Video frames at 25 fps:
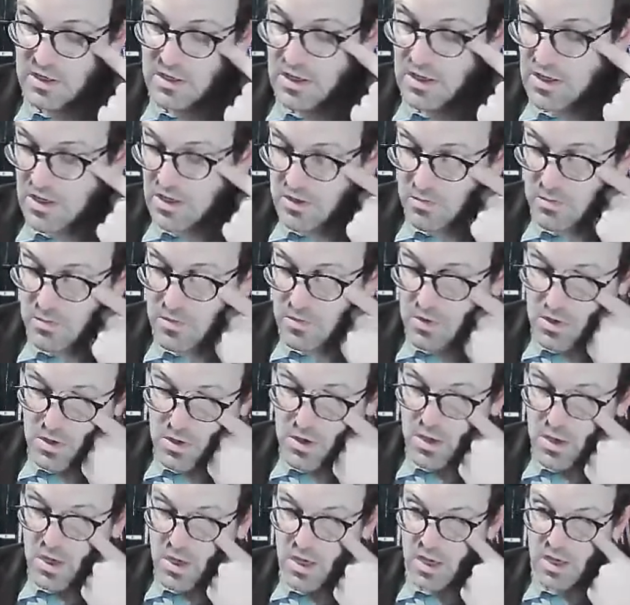
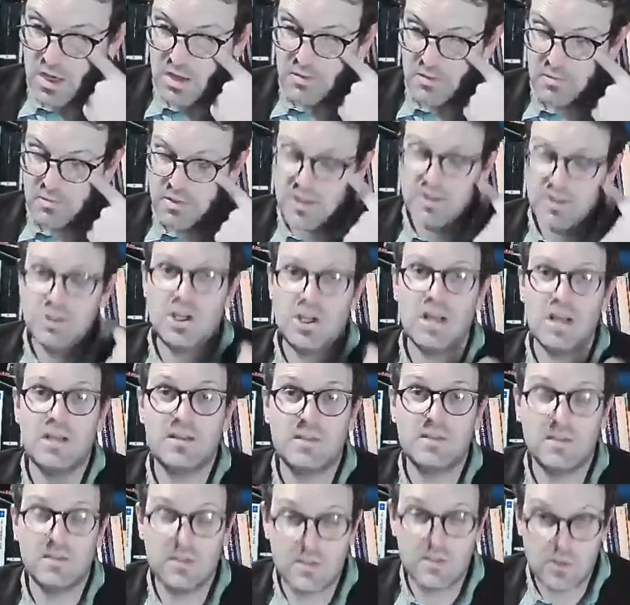the
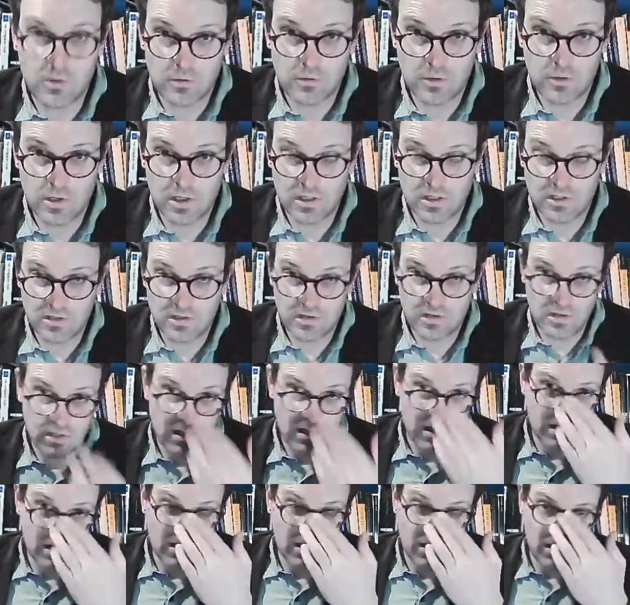Genesis stories
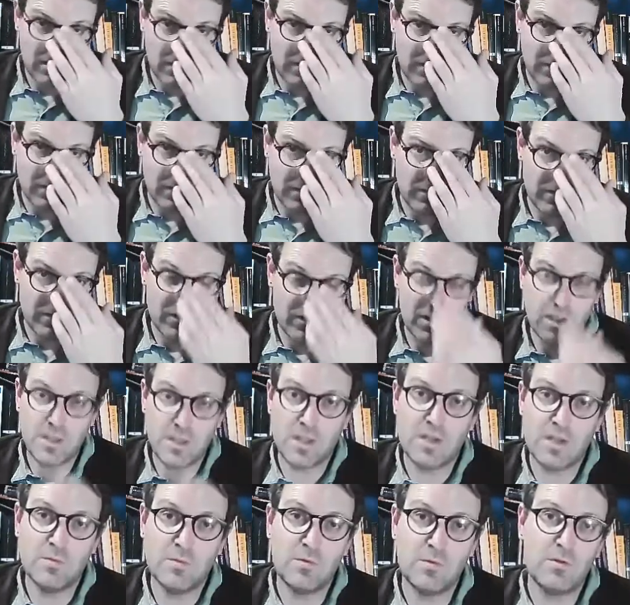and for the
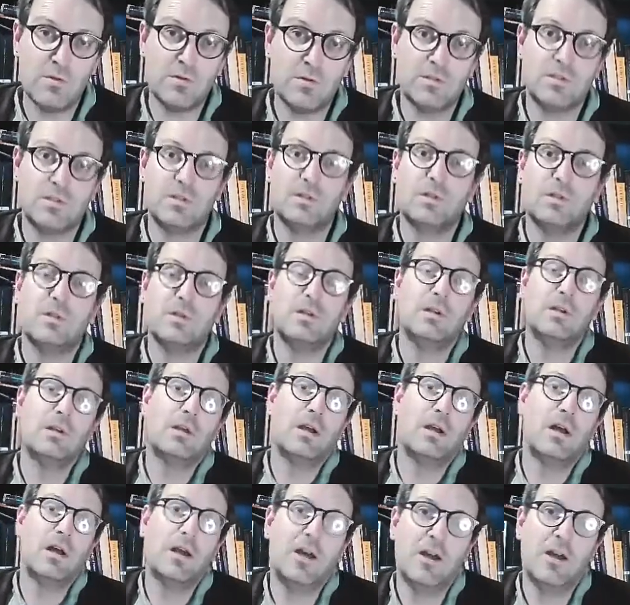Hebrews,
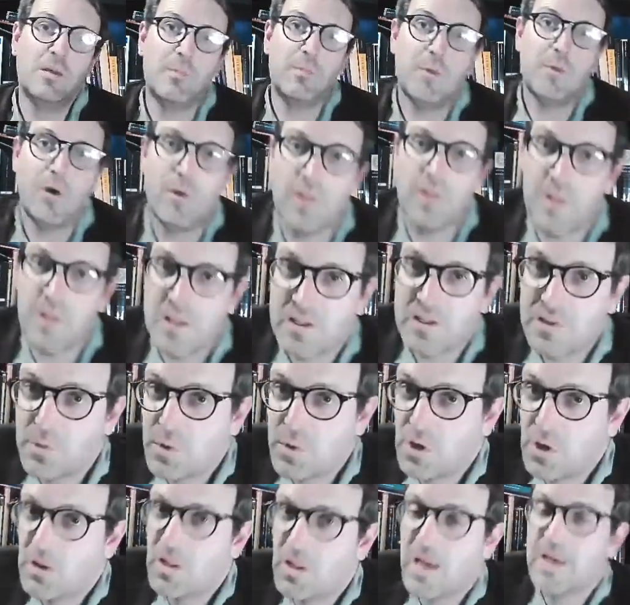or the
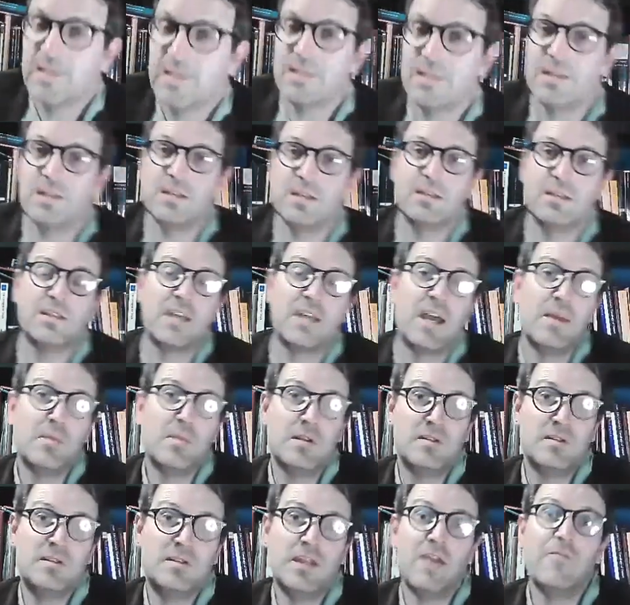Israelites at this time,
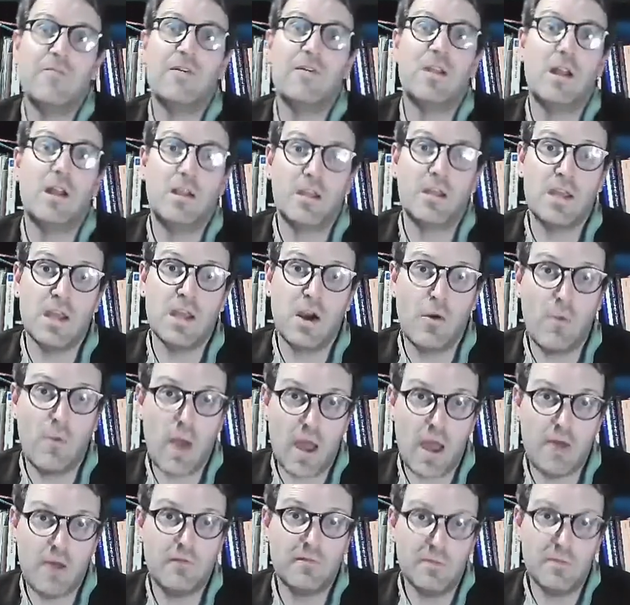is definitely
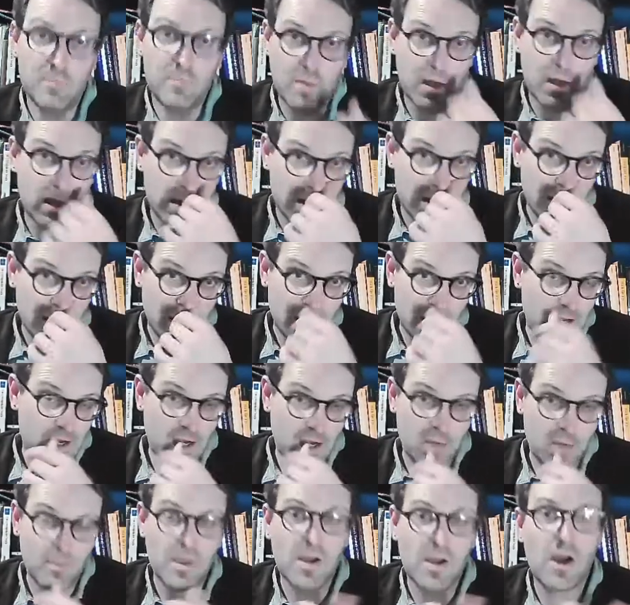around, but
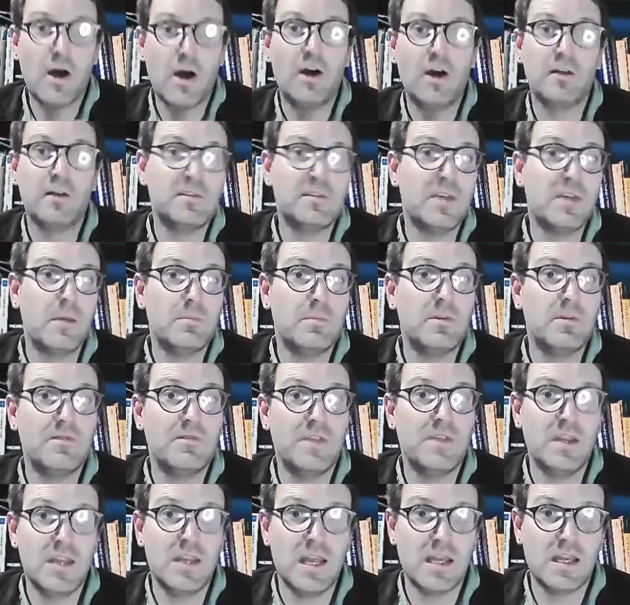the concept
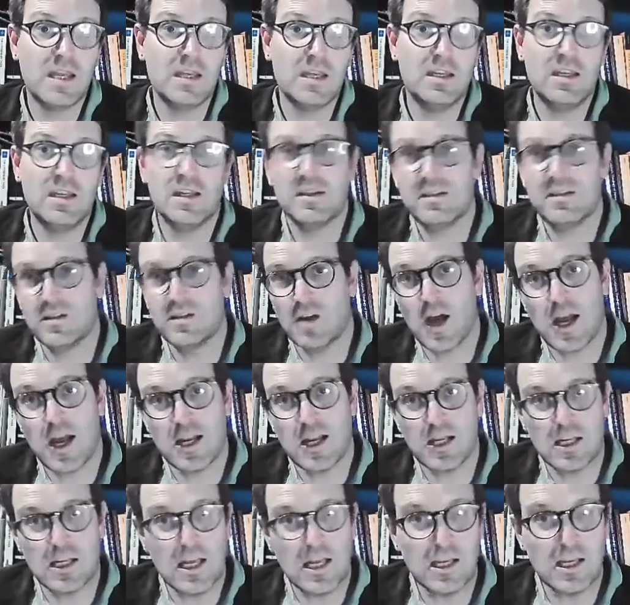of the nakedness and
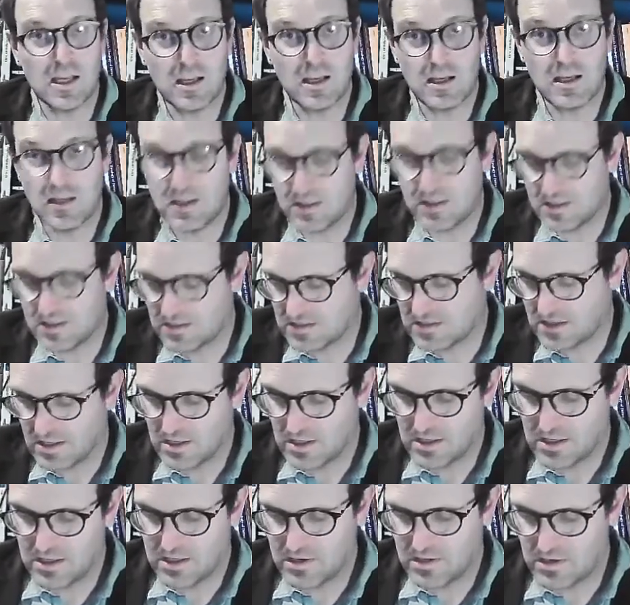hiding nakedness
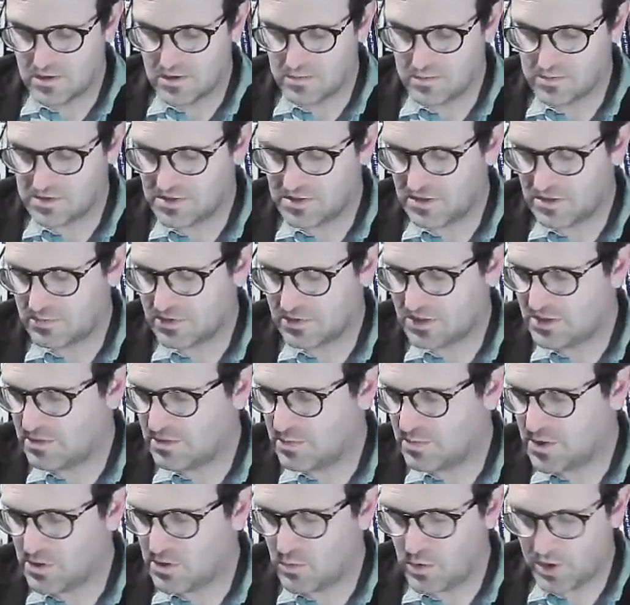seems to
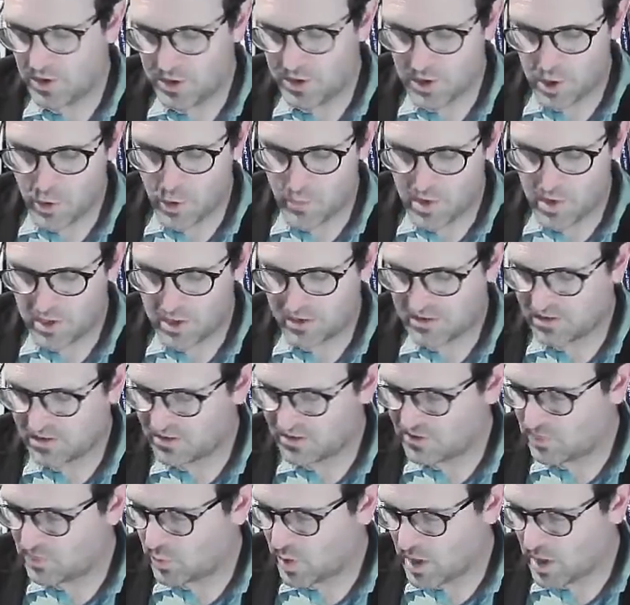be with the Greeks
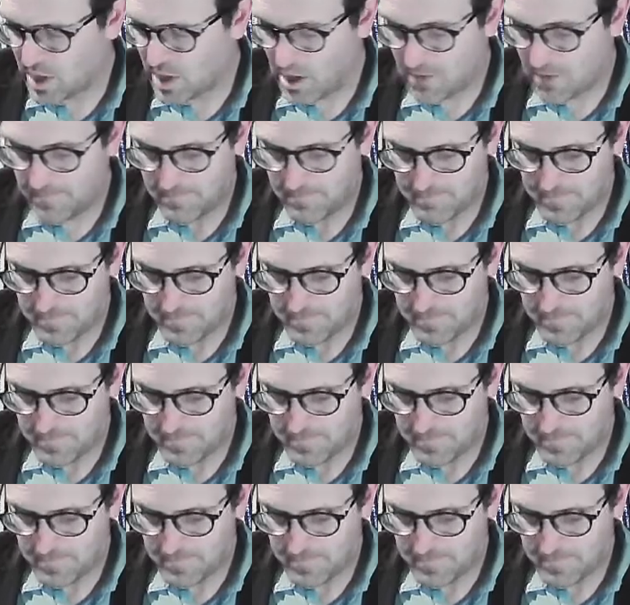as well.